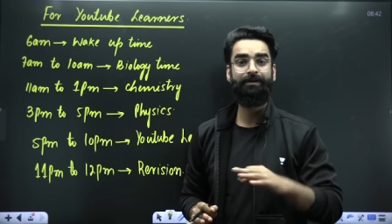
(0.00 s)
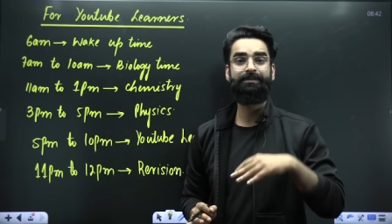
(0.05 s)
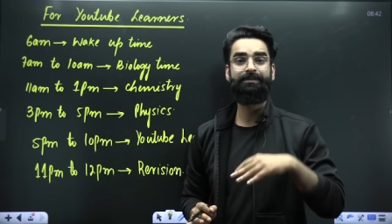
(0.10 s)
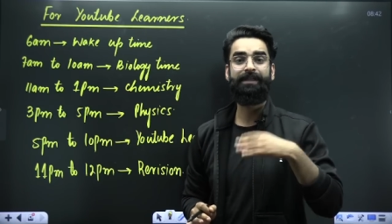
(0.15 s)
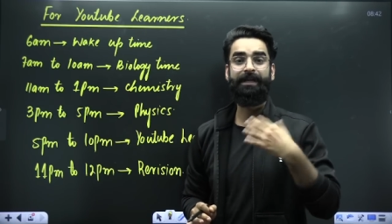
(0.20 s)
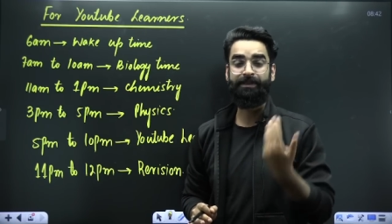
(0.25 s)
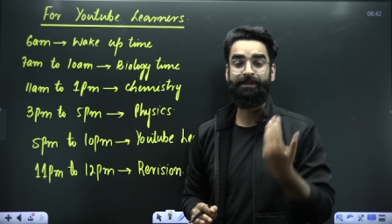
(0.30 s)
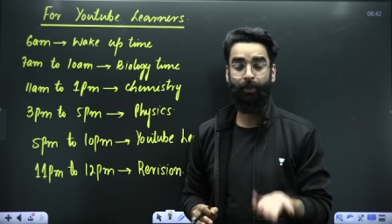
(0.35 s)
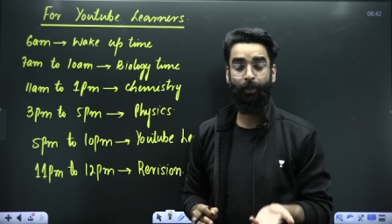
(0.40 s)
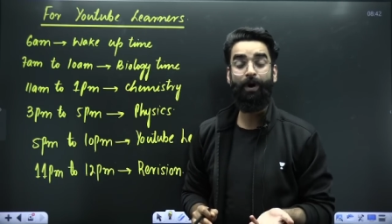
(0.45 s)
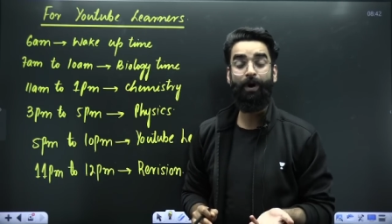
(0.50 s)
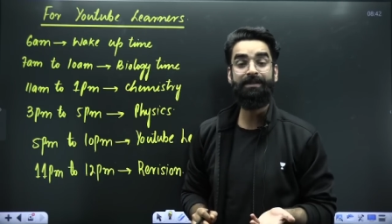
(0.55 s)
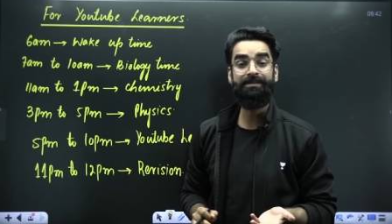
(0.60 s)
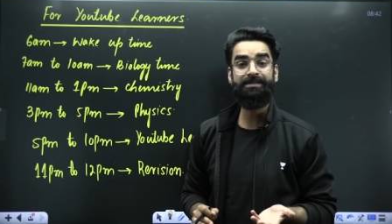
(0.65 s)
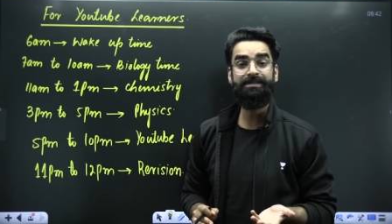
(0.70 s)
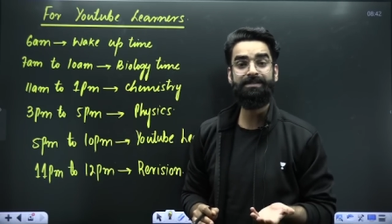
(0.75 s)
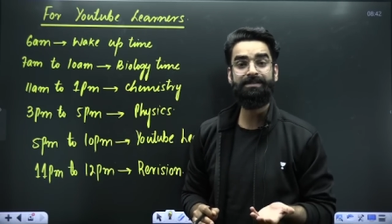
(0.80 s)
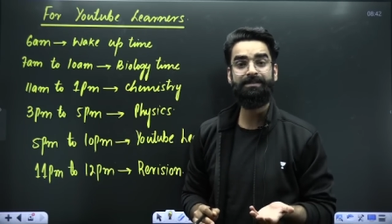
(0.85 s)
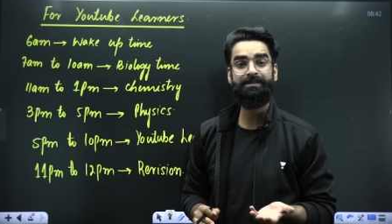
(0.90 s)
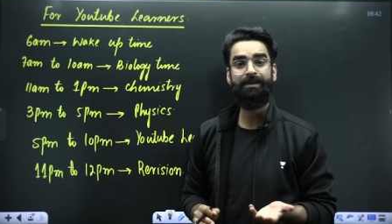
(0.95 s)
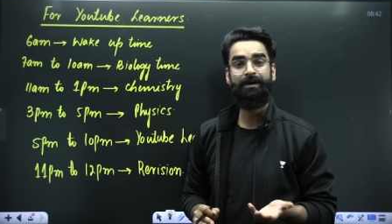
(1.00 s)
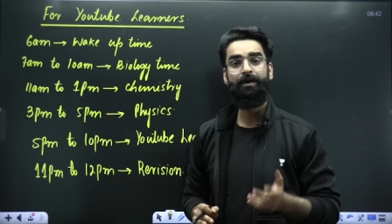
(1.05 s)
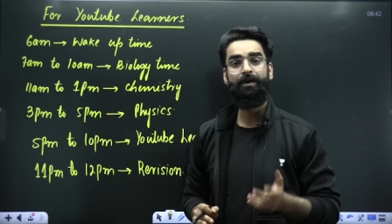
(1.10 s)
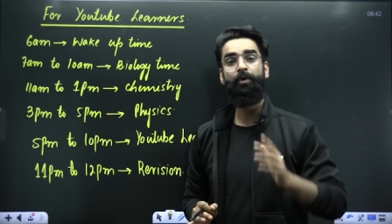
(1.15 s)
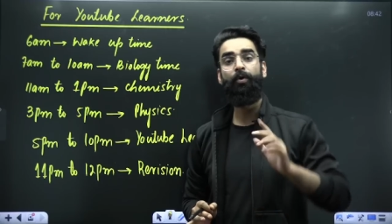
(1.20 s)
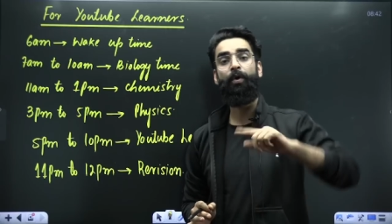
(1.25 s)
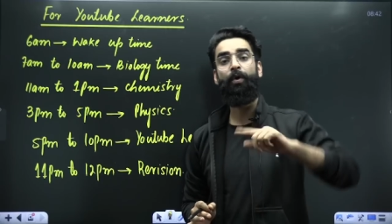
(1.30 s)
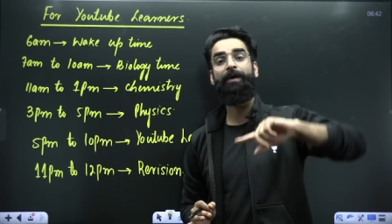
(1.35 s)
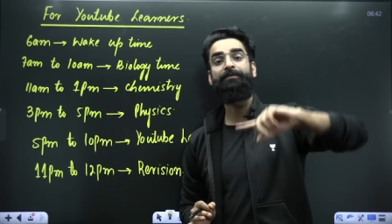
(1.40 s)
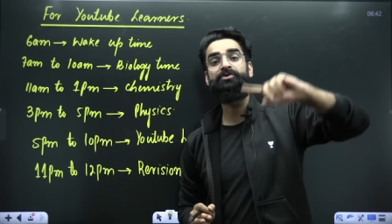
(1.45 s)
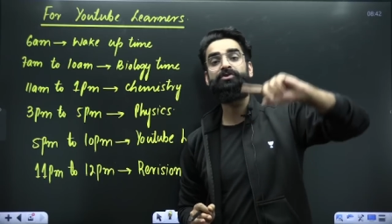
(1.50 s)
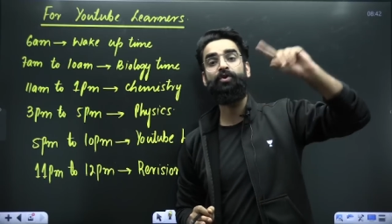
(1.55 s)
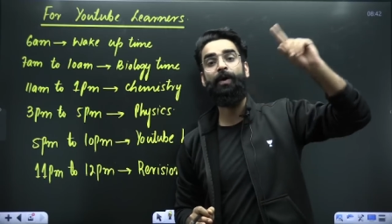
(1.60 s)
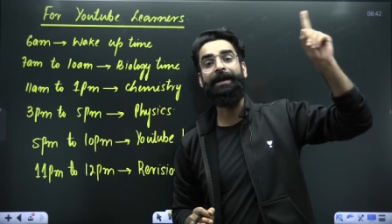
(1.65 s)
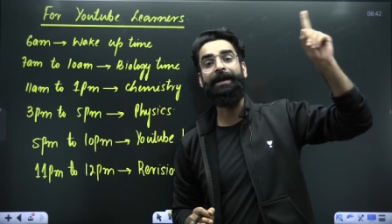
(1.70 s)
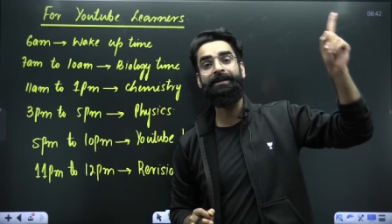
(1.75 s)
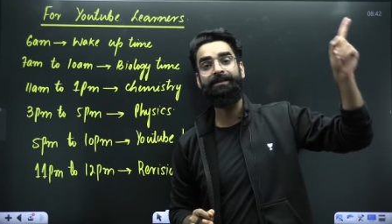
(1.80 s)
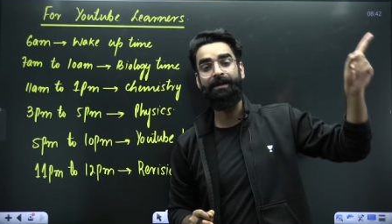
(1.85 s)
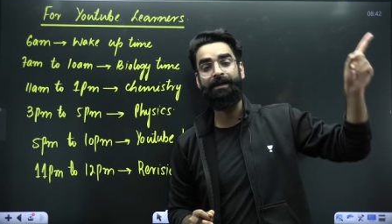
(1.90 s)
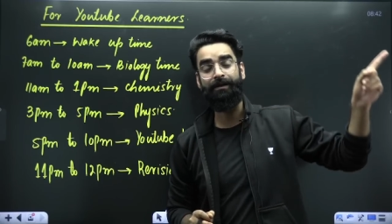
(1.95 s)
than the ones who have
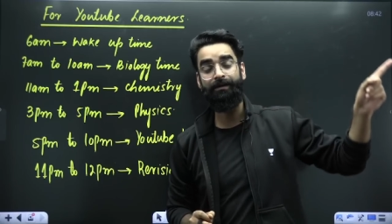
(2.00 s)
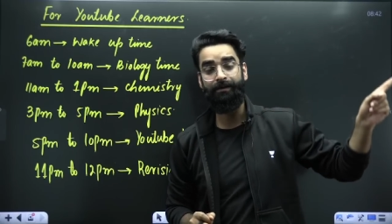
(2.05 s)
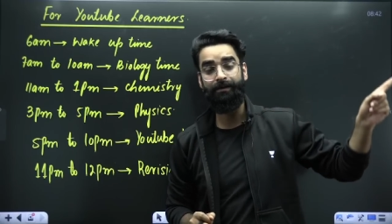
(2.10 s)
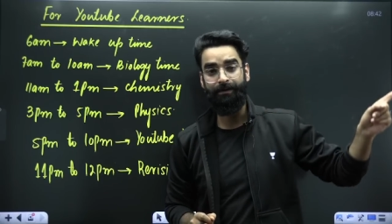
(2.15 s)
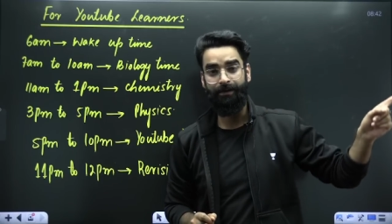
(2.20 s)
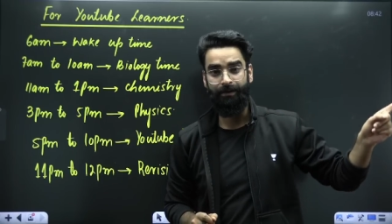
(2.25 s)
joined the